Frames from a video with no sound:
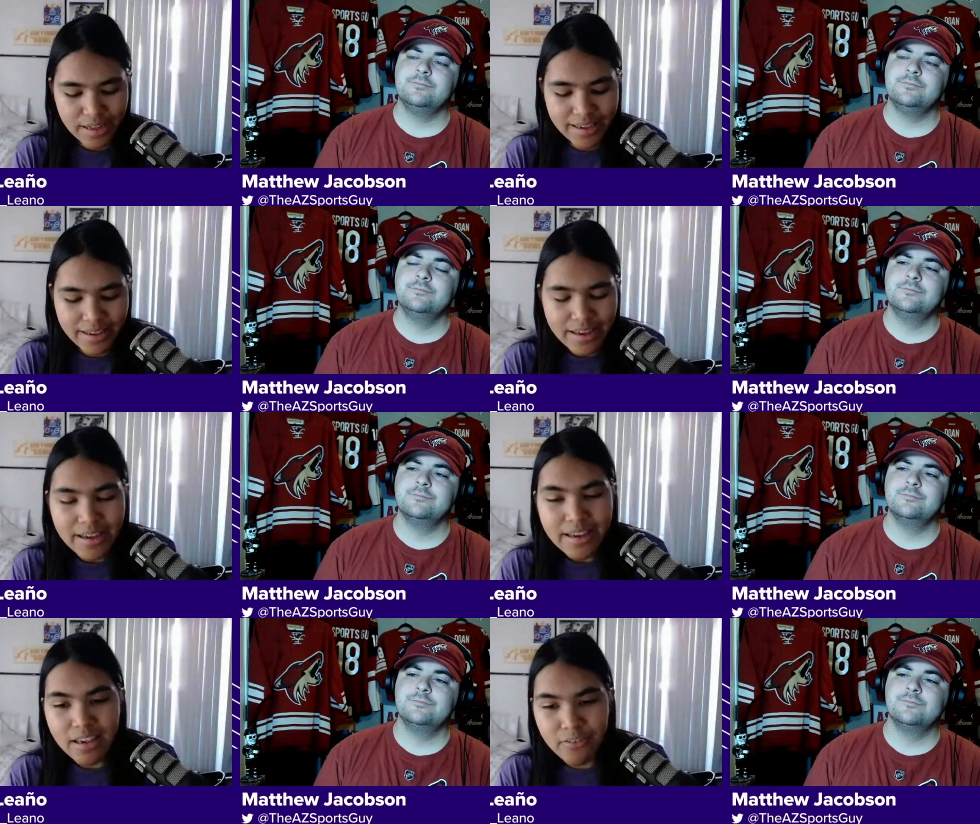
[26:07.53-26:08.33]
Speaker 1: look
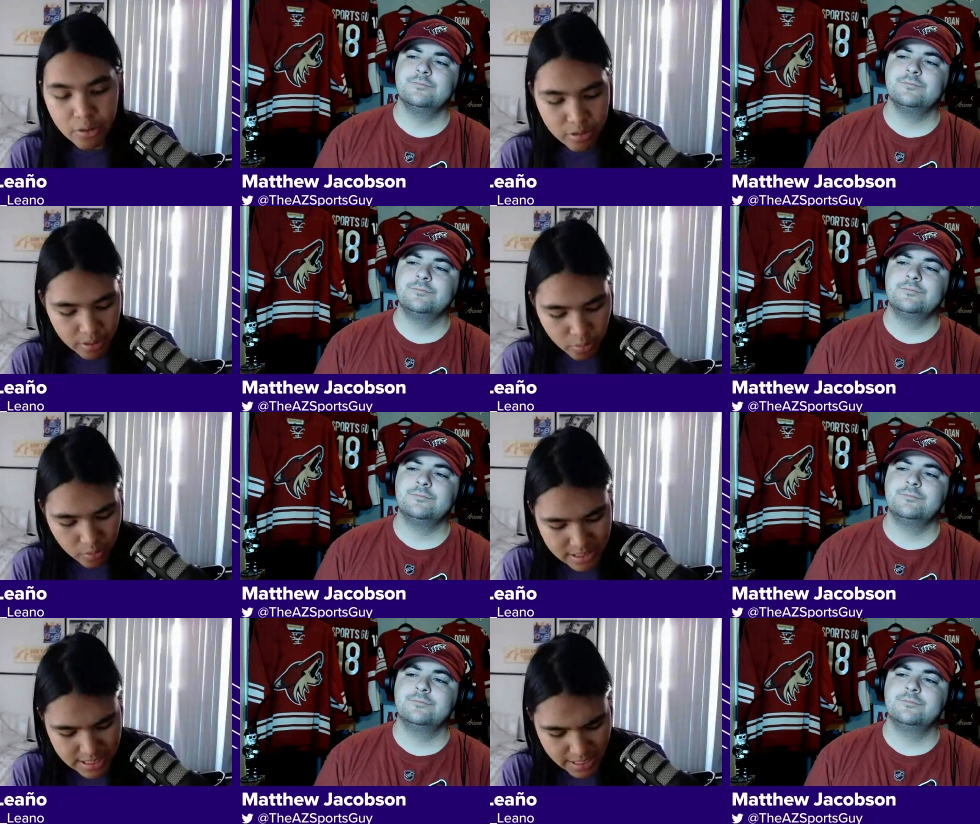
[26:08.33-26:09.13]
like if
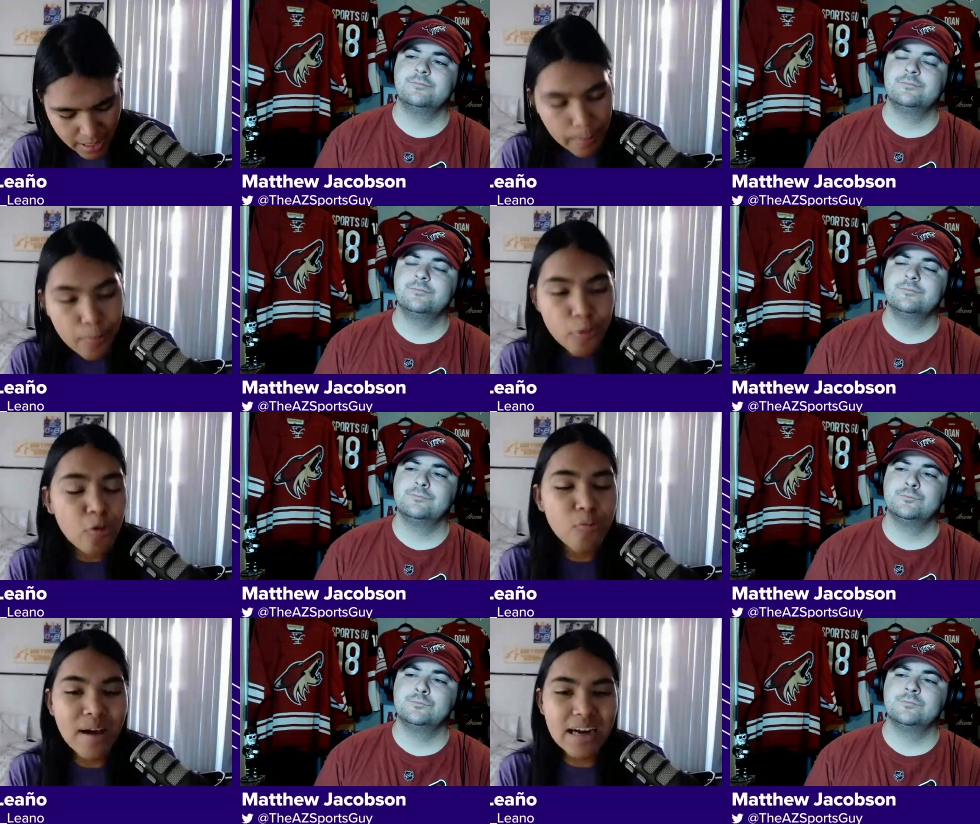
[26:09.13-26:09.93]
he were to, let's
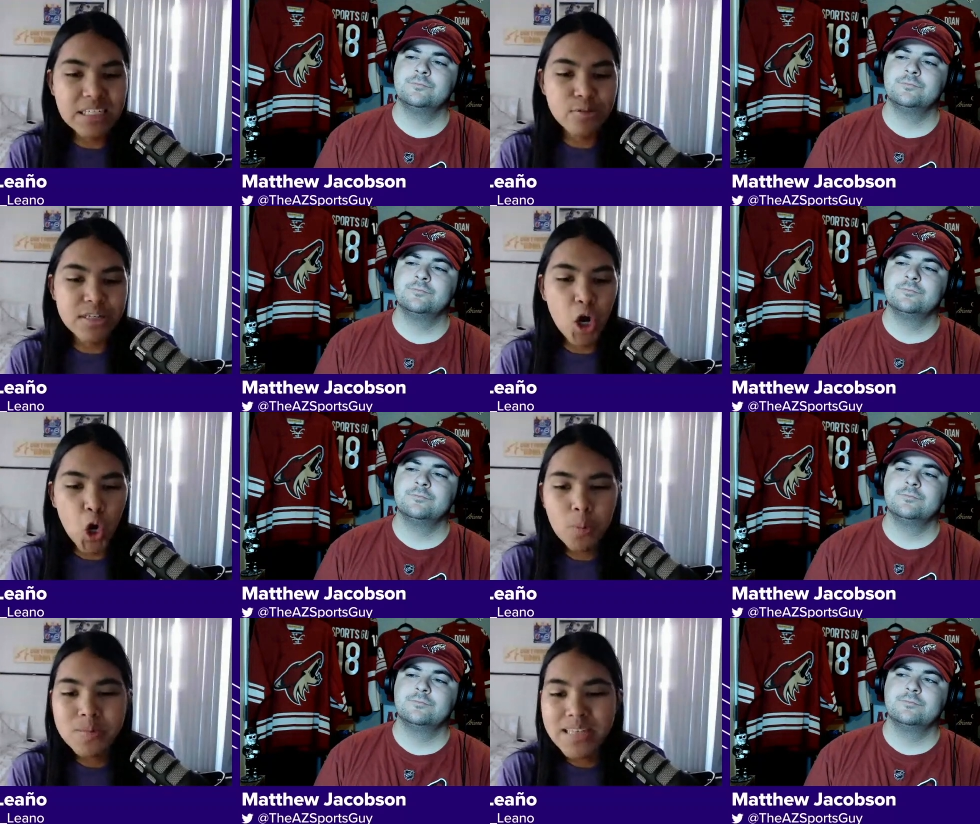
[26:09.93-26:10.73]
say, move
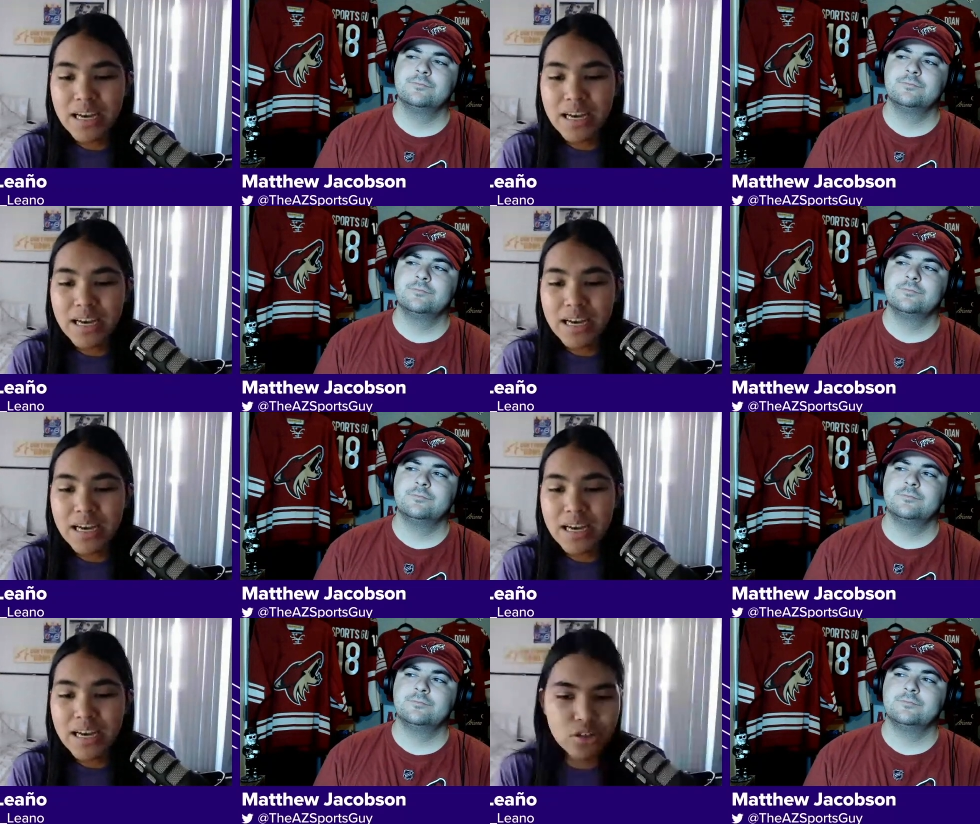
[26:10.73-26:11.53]
back to his
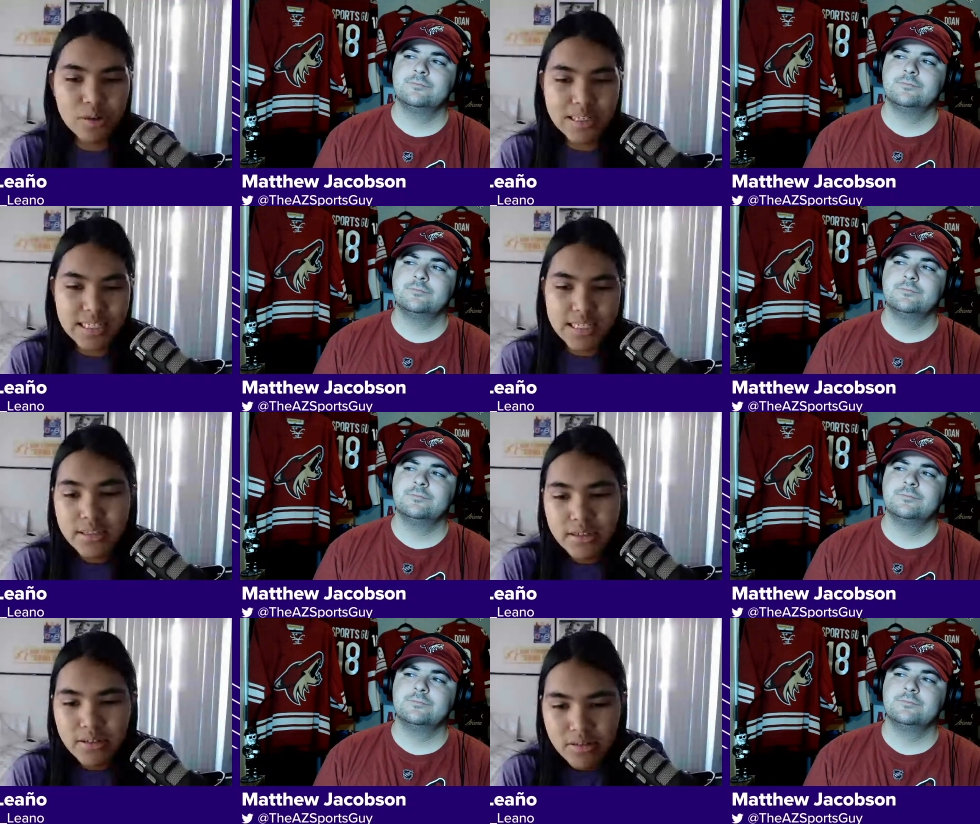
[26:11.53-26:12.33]
hometown of St.
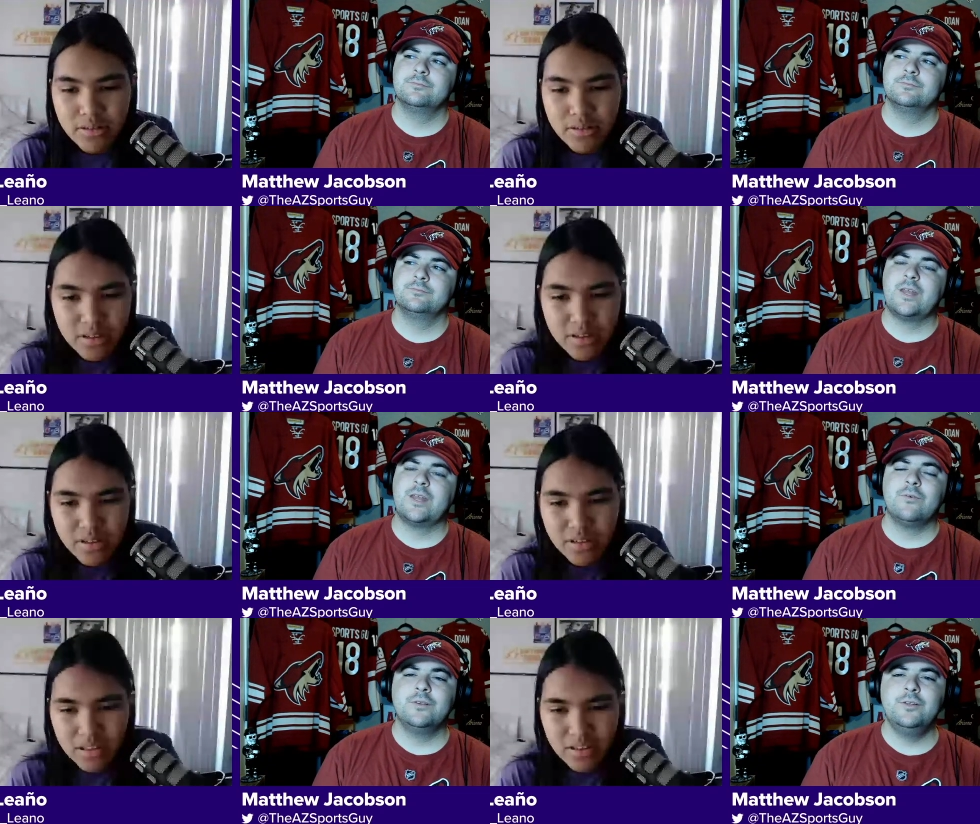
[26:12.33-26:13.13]
Louis?
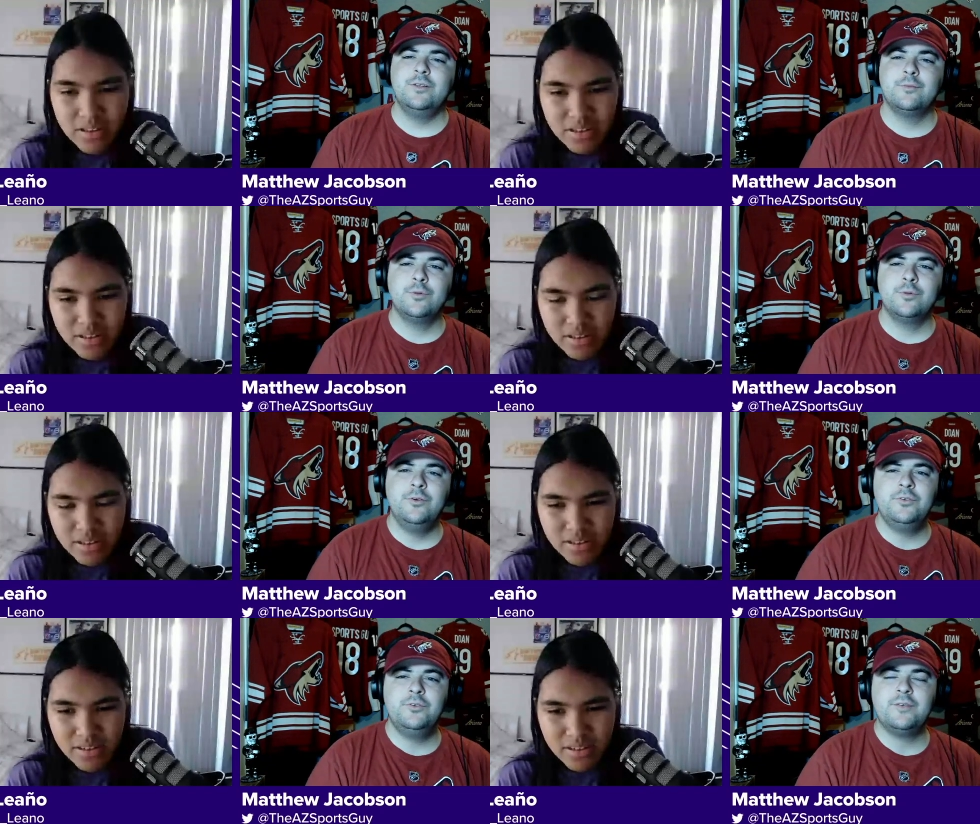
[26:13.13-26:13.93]
Speaker 2: What do the
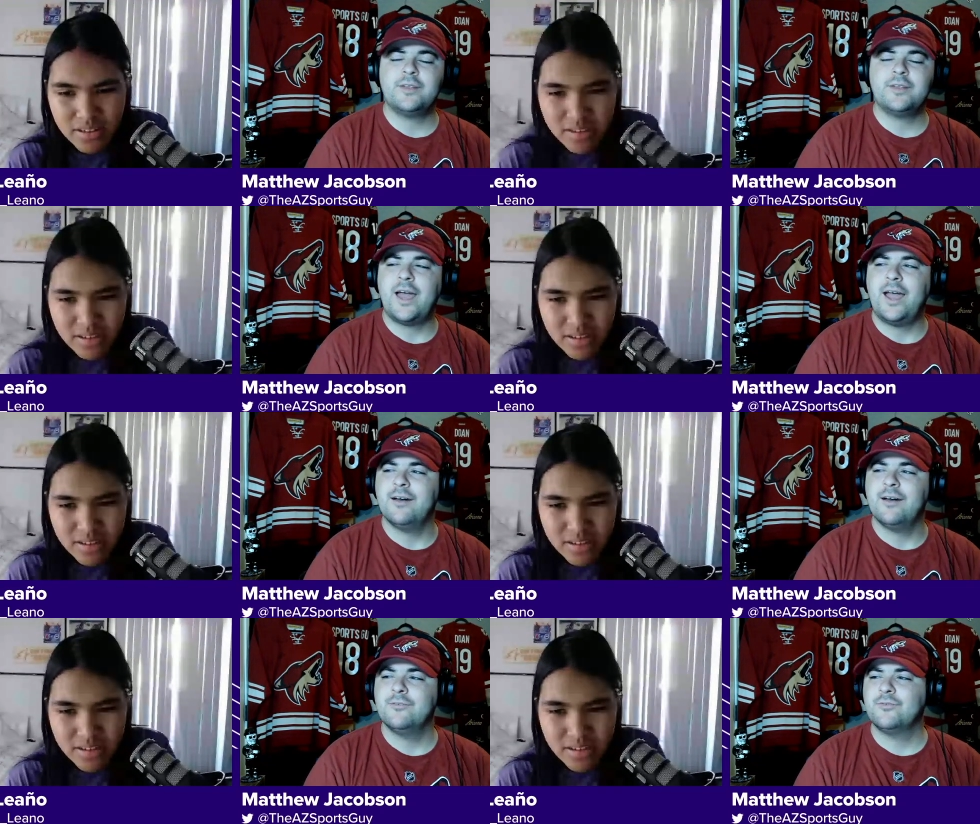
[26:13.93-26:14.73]
Blues even
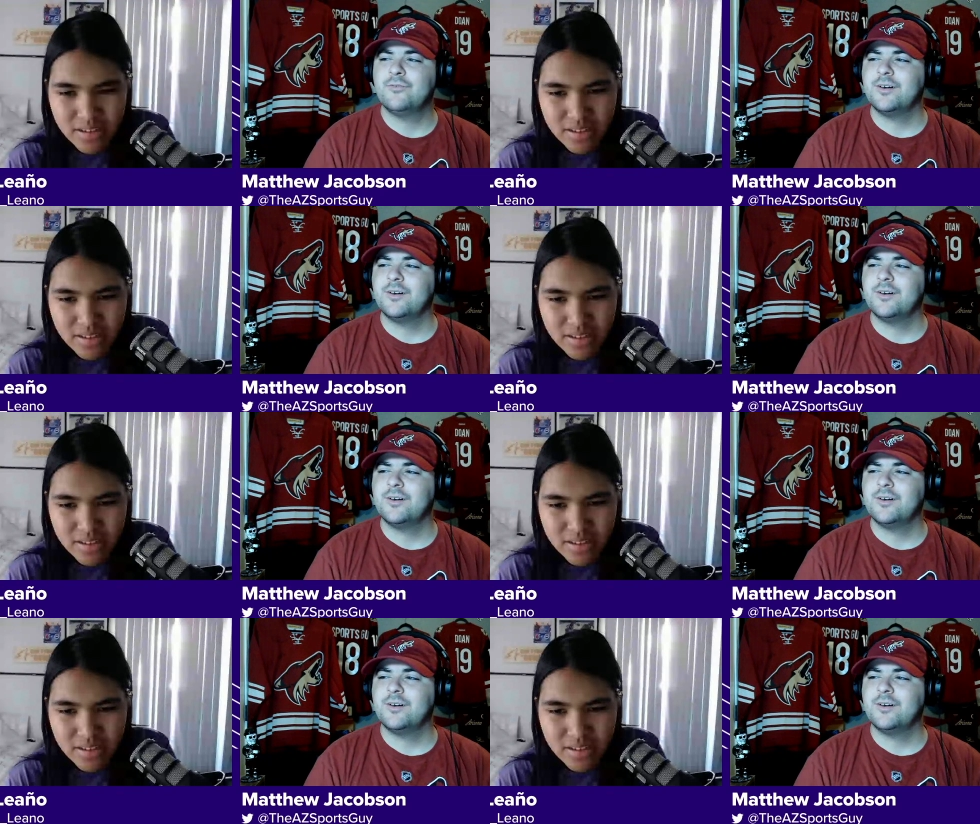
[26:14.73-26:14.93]
have?